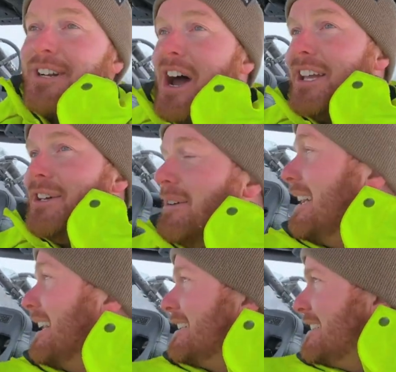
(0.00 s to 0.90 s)
not doing
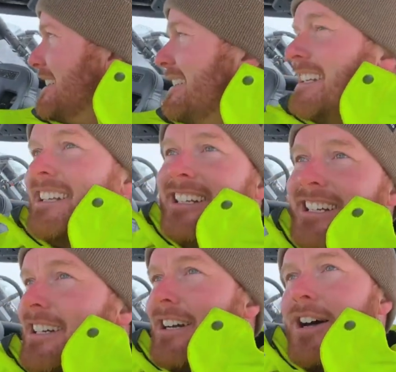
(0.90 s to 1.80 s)
it.
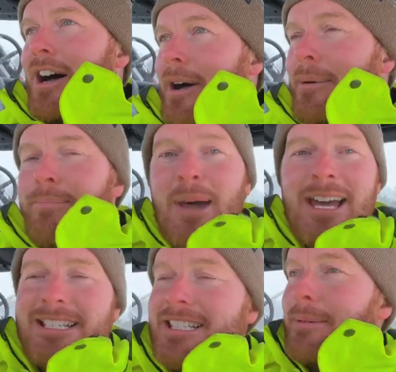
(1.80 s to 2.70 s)
Oh,
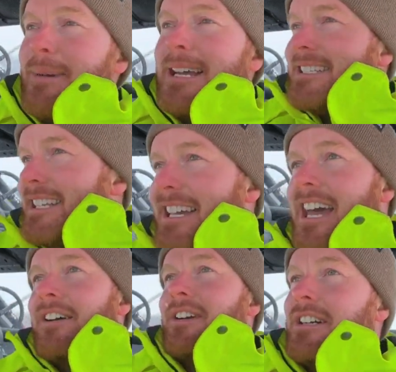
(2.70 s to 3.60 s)
best, best thing
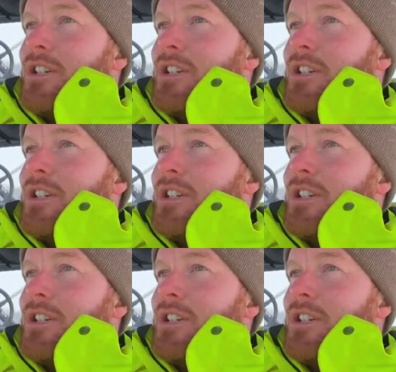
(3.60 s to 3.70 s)
ever.